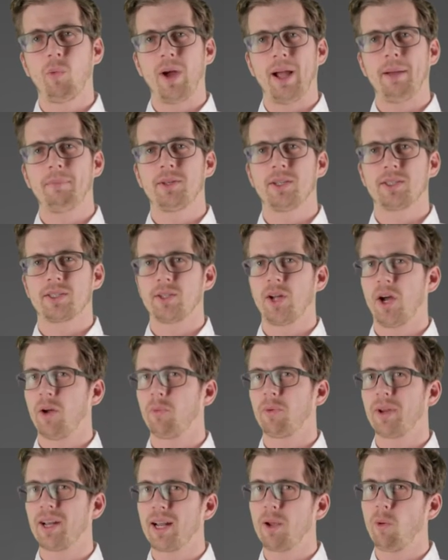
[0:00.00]
web does
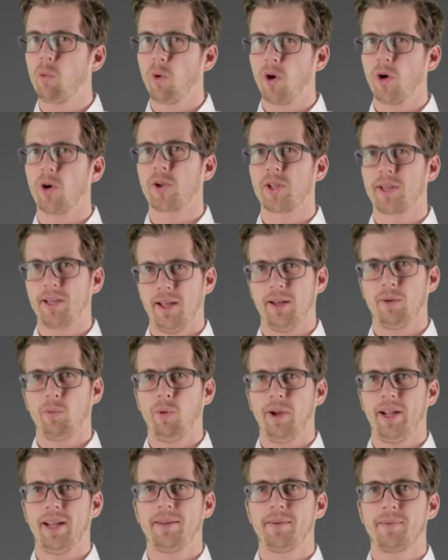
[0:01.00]
not really work
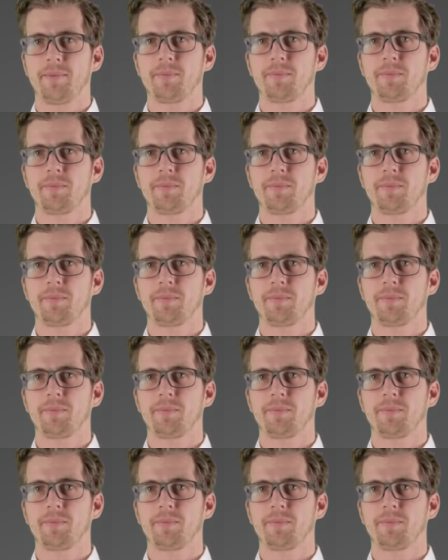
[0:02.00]
that way.